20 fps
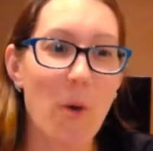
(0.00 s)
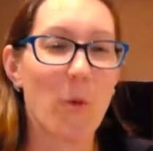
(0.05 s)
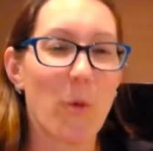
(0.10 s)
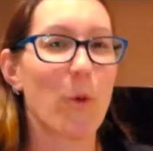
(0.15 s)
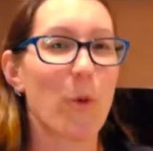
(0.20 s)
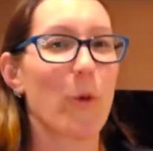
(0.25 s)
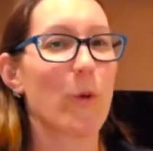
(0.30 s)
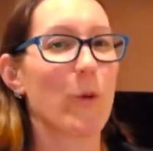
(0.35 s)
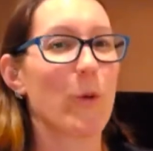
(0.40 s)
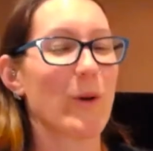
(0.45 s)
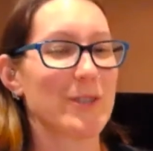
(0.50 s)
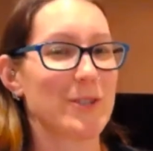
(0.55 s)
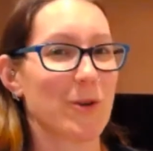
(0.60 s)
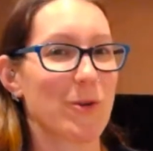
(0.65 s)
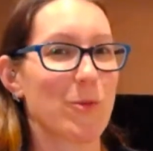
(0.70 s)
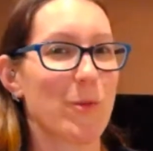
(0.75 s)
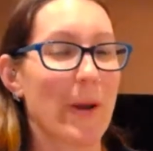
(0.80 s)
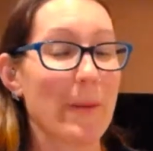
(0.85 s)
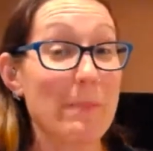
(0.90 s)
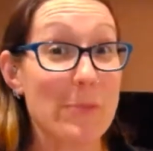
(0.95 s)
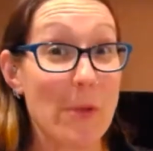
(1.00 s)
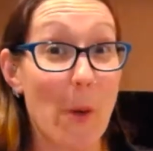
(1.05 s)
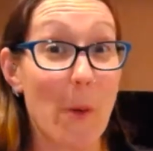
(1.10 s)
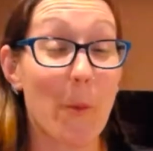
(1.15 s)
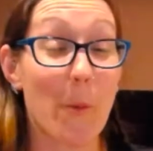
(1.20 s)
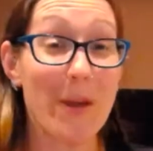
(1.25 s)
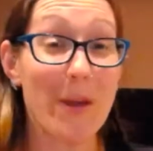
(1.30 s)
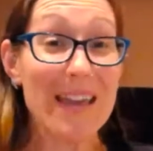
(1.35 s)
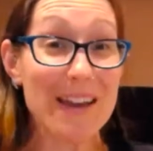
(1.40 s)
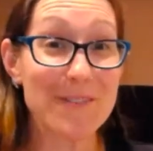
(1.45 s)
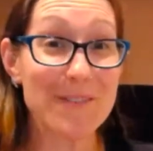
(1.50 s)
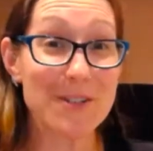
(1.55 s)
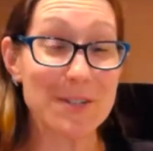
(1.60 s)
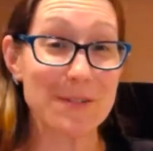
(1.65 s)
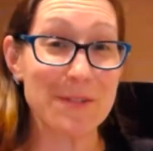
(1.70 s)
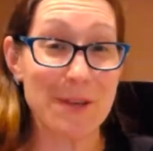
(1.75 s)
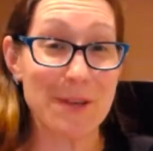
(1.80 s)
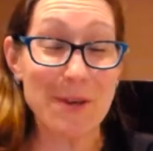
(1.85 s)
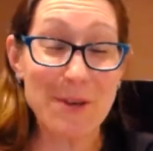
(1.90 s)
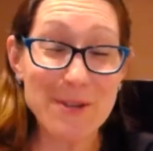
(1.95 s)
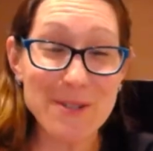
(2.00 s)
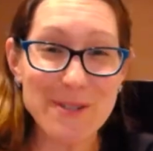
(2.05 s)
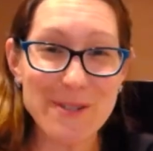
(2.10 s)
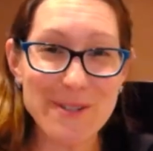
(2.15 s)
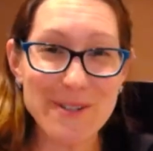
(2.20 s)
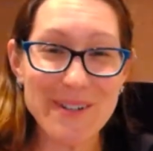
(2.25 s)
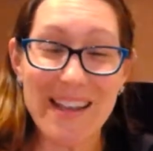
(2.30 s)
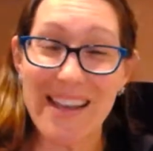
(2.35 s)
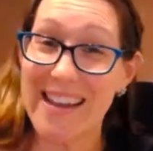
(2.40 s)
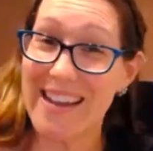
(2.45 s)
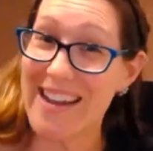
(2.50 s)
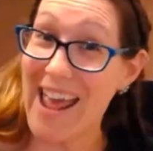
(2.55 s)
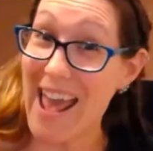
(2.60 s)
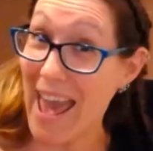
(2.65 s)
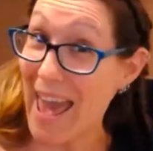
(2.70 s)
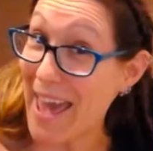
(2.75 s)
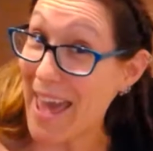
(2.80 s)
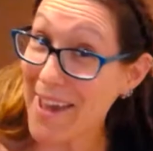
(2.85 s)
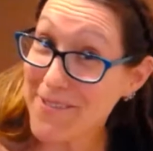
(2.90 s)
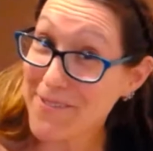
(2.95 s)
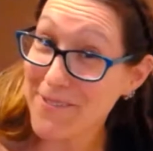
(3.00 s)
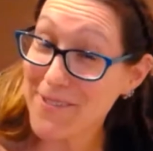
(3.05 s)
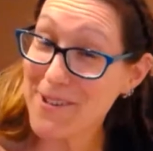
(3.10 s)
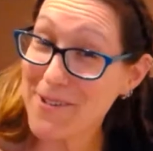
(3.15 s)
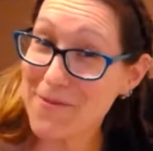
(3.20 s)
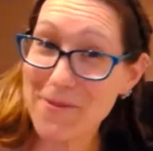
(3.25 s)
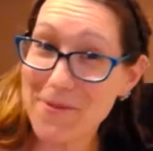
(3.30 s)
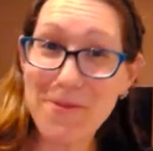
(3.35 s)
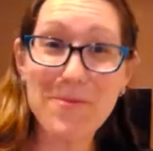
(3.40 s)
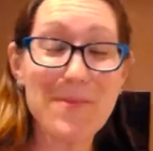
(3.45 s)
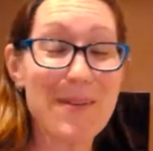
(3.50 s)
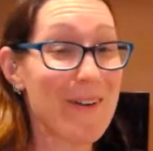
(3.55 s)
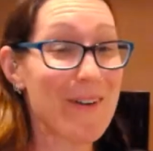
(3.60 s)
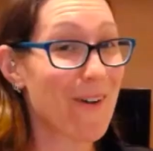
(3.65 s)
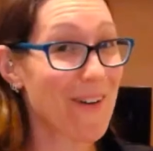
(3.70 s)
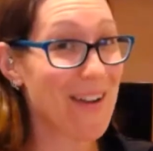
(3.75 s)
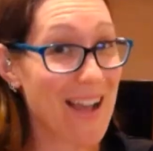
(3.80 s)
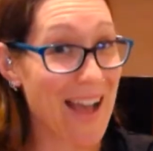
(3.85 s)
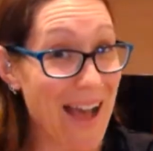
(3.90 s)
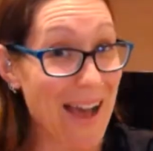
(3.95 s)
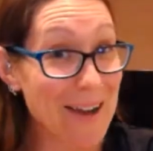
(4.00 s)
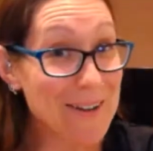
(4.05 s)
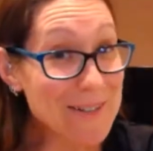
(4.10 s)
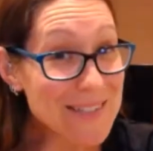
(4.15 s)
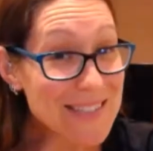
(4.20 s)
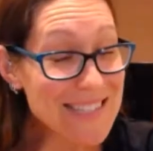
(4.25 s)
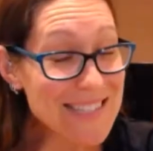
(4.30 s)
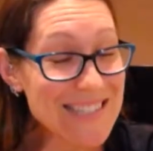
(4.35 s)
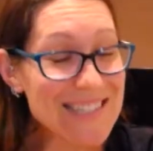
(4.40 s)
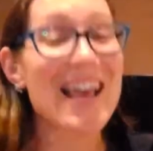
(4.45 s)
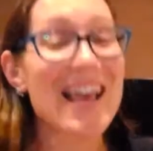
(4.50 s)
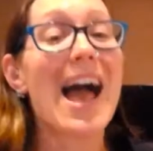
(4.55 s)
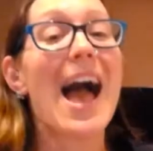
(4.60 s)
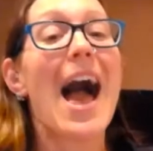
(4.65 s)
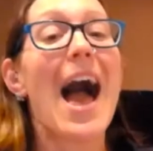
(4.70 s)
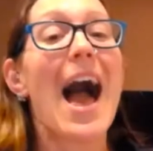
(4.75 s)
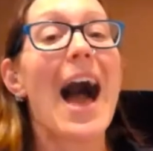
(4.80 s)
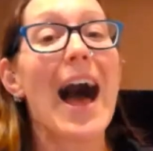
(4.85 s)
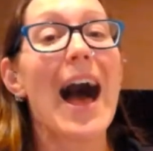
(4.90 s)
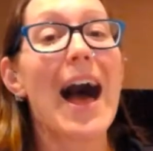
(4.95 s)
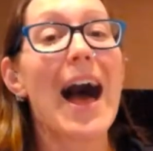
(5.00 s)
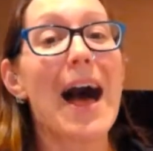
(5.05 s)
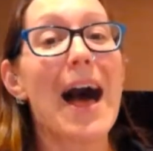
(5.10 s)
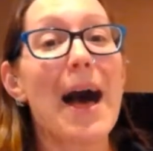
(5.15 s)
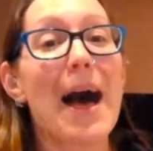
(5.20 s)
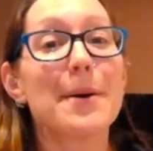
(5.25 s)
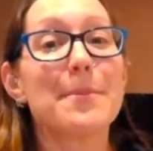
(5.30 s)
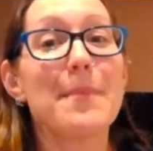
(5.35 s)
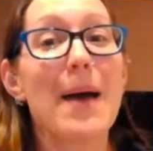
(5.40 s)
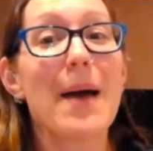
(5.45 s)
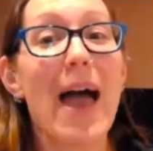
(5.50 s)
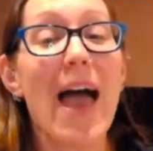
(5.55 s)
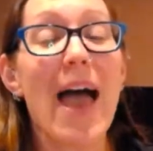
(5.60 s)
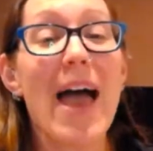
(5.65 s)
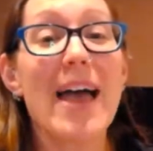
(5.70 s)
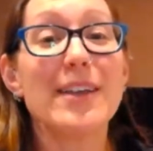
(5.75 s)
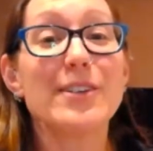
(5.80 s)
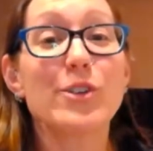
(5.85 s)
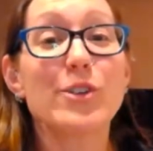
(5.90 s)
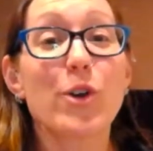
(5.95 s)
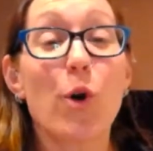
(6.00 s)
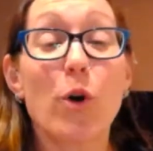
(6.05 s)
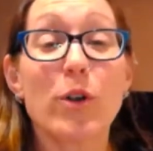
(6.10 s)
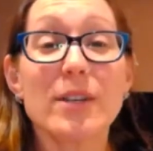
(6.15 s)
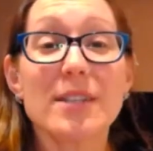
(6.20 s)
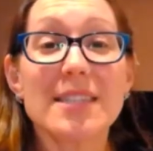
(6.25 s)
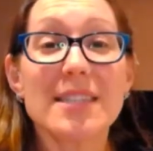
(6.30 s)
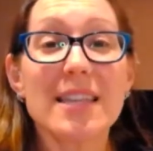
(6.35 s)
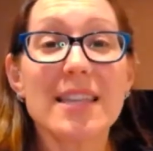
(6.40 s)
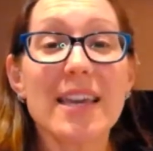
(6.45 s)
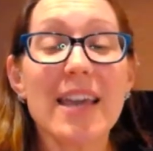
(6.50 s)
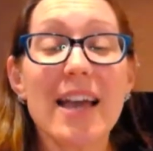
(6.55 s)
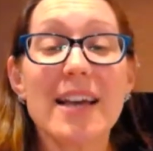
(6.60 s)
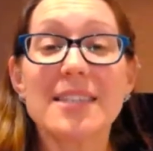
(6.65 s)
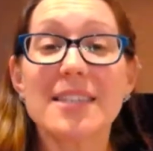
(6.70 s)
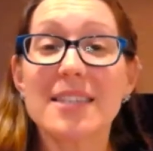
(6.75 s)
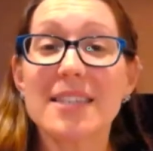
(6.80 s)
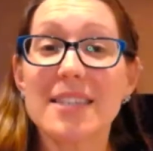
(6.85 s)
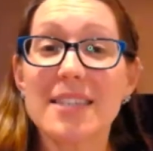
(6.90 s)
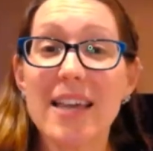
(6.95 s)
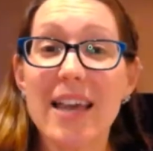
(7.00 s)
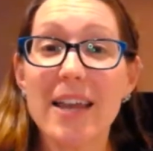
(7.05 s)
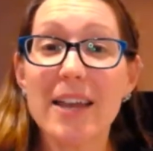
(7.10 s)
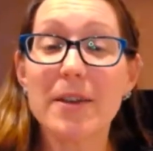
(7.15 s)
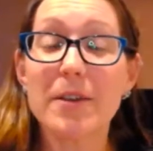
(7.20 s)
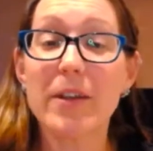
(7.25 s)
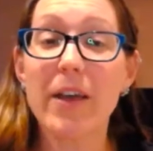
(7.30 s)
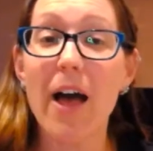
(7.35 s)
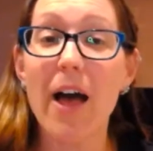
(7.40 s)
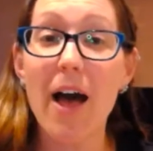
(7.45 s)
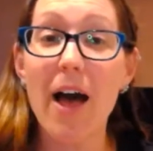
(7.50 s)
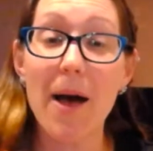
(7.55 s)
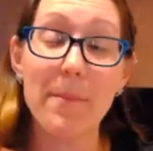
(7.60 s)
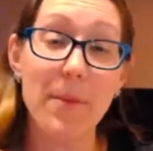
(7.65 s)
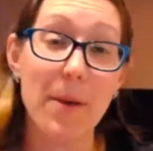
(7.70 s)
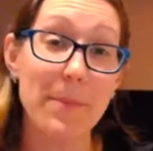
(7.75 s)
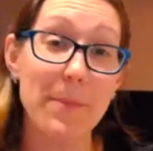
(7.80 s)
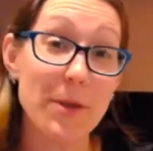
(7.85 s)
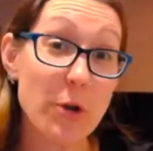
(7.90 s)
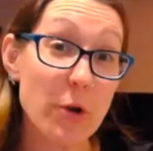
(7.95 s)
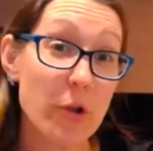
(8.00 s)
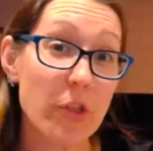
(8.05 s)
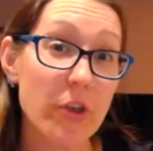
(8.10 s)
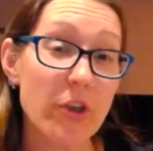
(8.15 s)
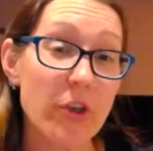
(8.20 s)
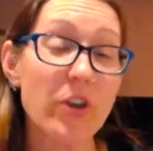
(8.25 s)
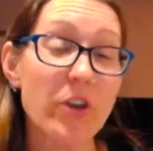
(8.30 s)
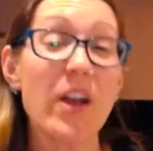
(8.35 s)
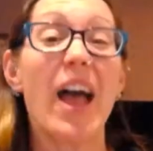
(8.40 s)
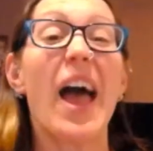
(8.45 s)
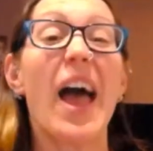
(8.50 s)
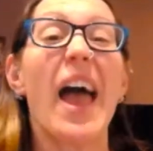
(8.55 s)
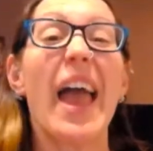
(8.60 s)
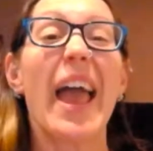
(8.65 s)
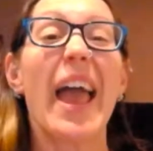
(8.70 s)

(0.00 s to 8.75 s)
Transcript: Oh, that's a good one. We have a diffuser in every room in our house. And honestly, as I said a bit earlier,